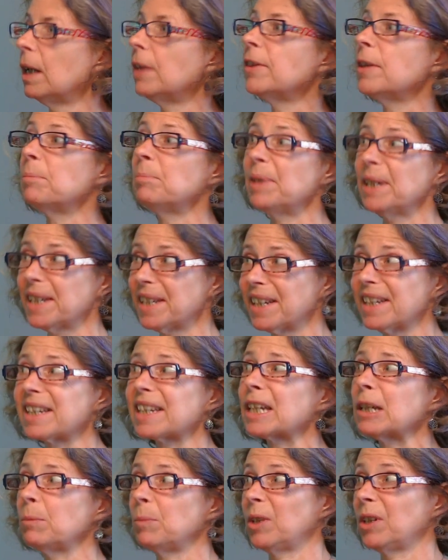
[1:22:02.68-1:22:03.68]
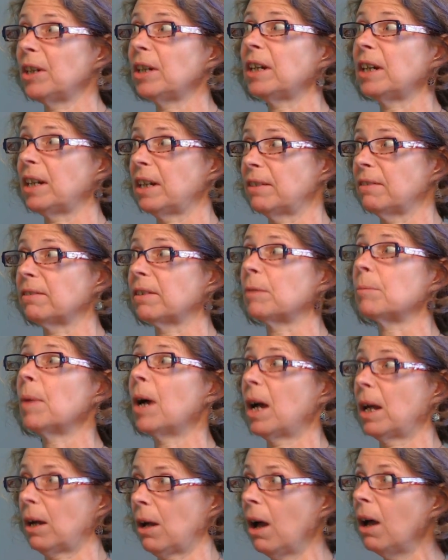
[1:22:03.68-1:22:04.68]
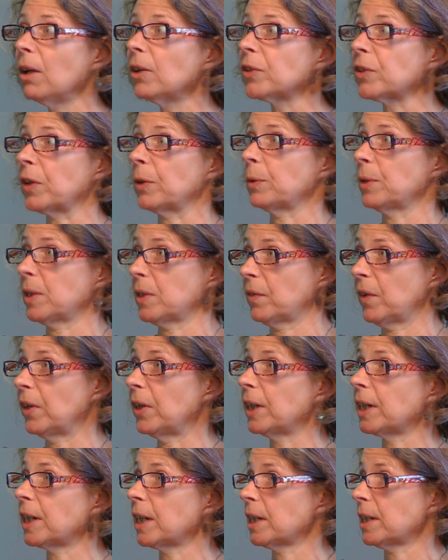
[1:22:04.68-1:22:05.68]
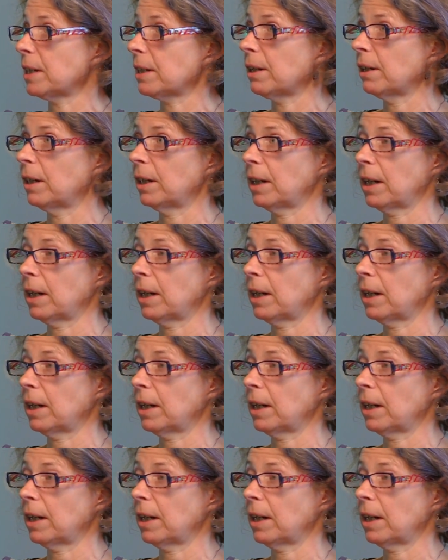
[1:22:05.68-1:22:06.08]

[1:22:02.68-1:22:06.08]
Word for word: the business community in Vermont also is very concerned.